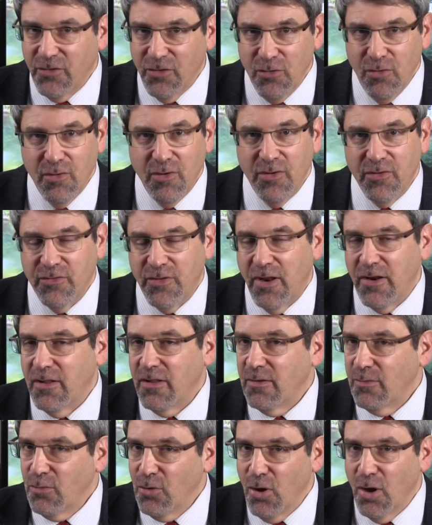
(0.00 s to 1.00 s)
So you can say to
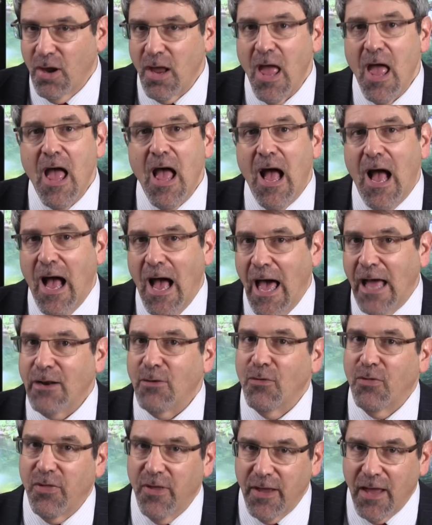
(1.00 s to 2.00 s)
them, look, I
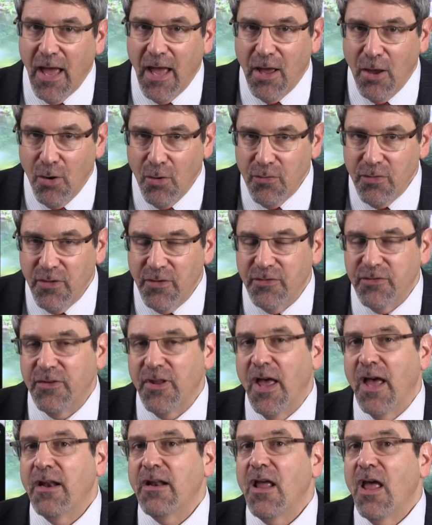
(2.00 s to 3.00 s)
don't think I owe this
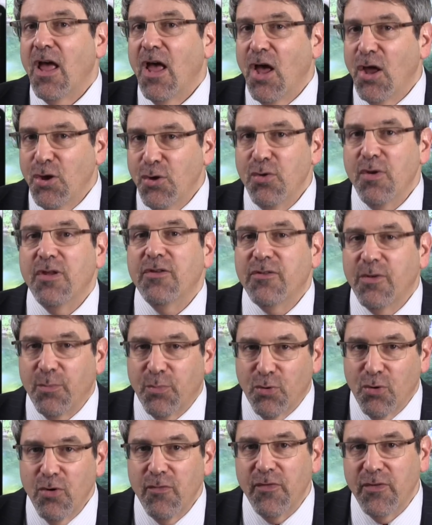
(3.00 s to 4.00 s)
debt. You need to
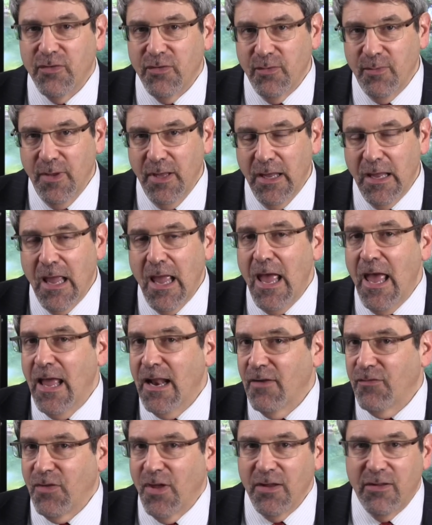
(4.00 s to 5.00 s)
prove it to me.
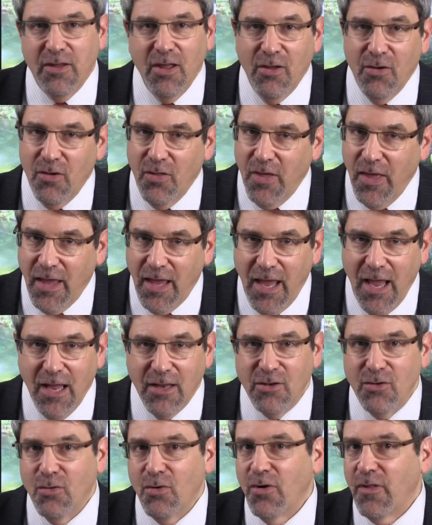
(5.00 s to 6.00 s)
And if they tell you they
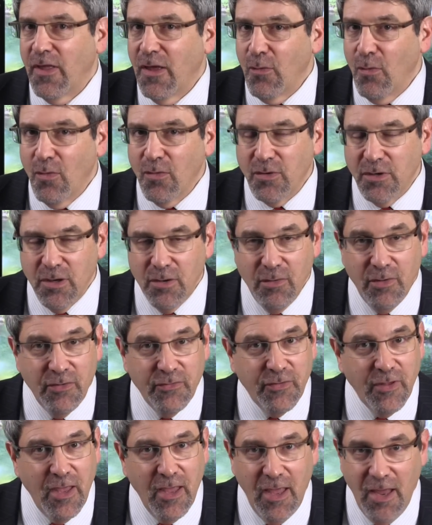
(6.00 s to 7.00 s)
can't do it or they won't do
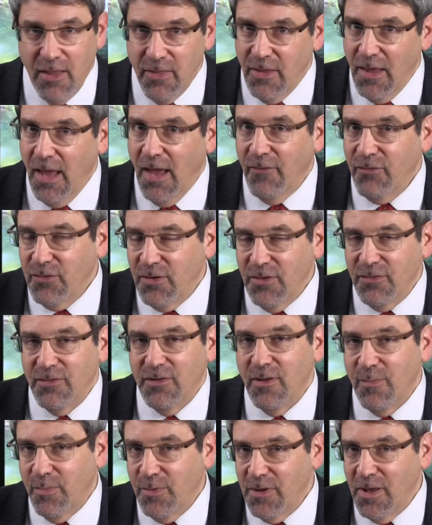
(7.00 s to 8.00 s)
it, say, hey, the
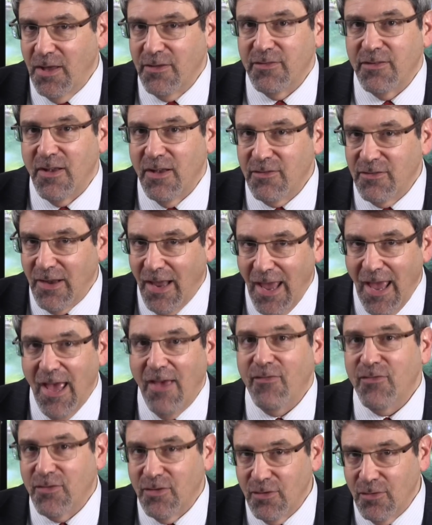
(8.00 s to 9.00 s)
FDCPA says you
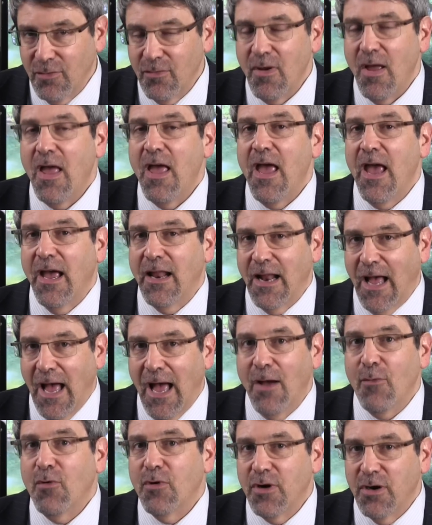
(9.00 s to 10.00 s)
have to, and
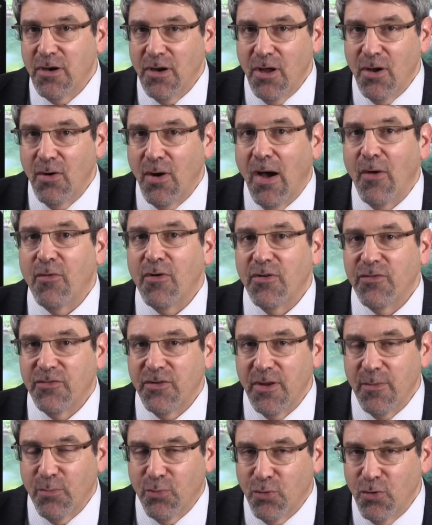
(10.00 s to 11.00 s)
I want to know, I want to
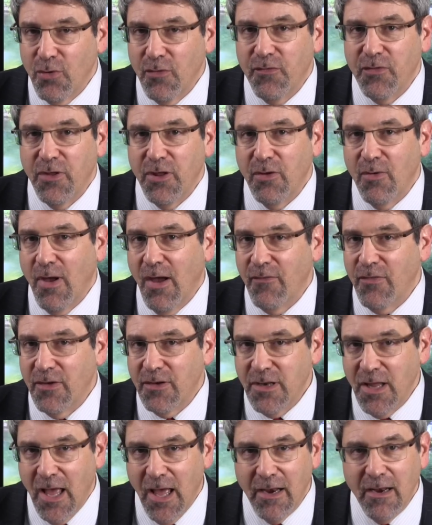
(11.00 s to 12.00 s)
see proof that you have
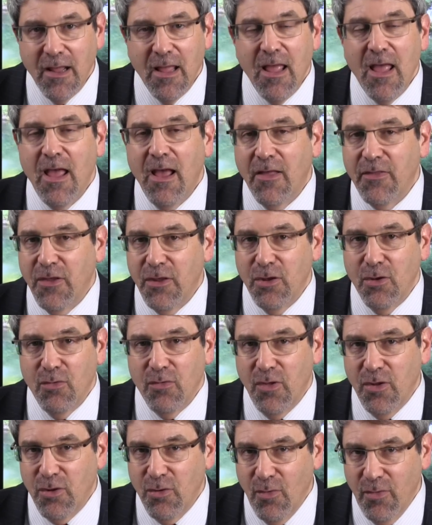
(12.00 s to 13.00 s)
the debt, that
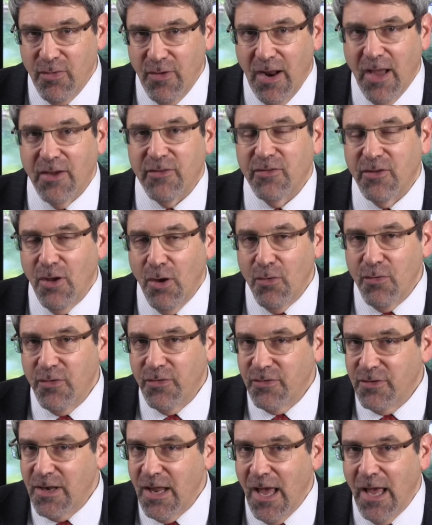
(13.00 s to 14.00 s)
you that you that I actually owe
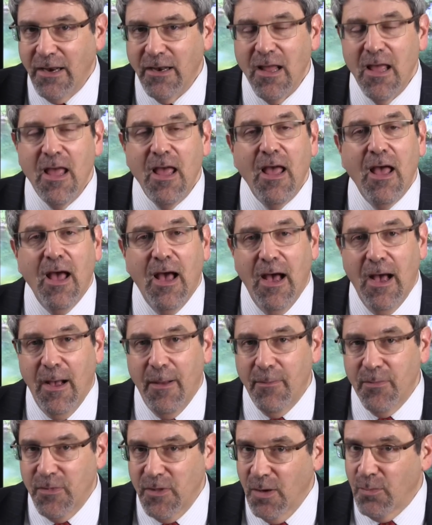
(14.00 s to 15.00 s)
this debt.
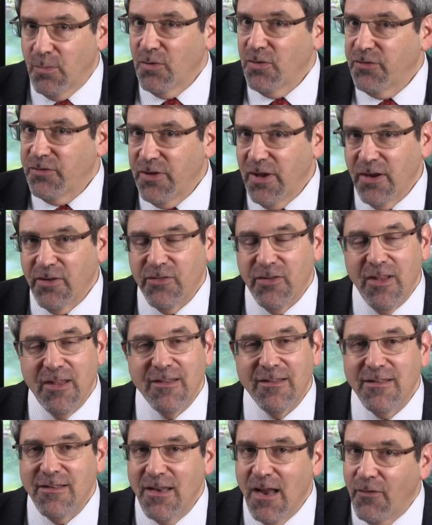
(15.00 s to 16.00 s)
Um, number six
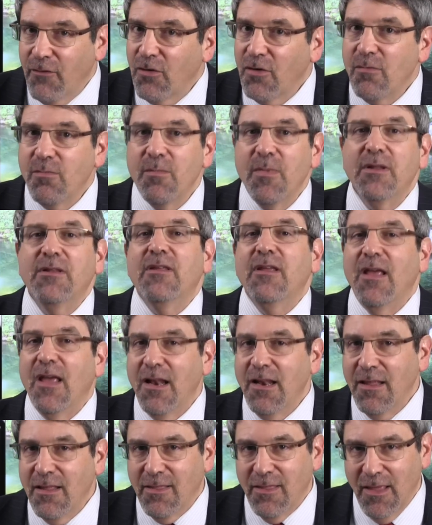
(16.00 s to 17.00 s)
is never admit to
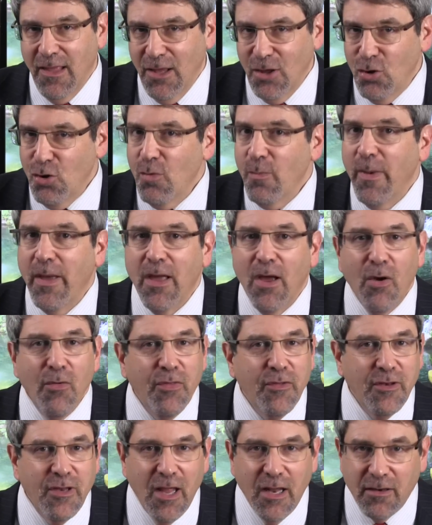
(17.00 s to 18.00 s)
anything. You may owe
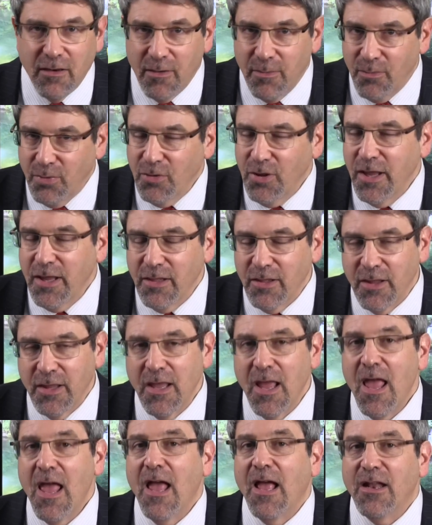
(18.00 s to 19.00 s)
the debt
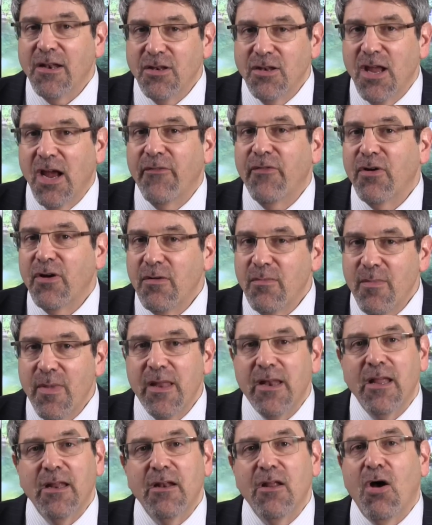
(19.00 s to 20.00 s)
completely, never
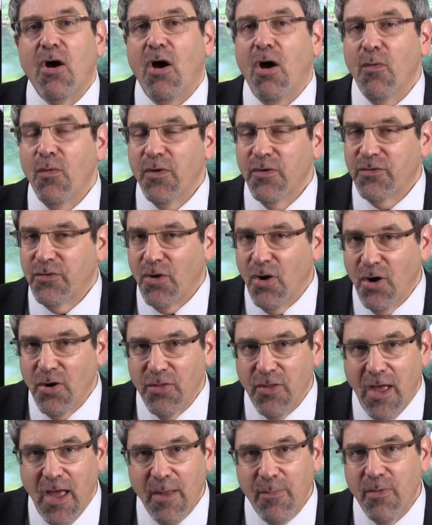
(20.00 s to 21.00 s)
admit it. Always talk
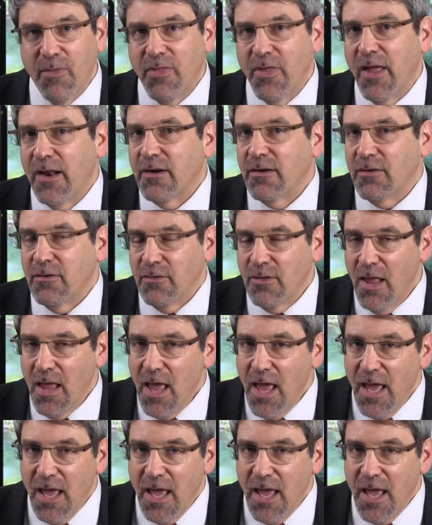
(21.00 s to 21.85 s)
on the hypothetical.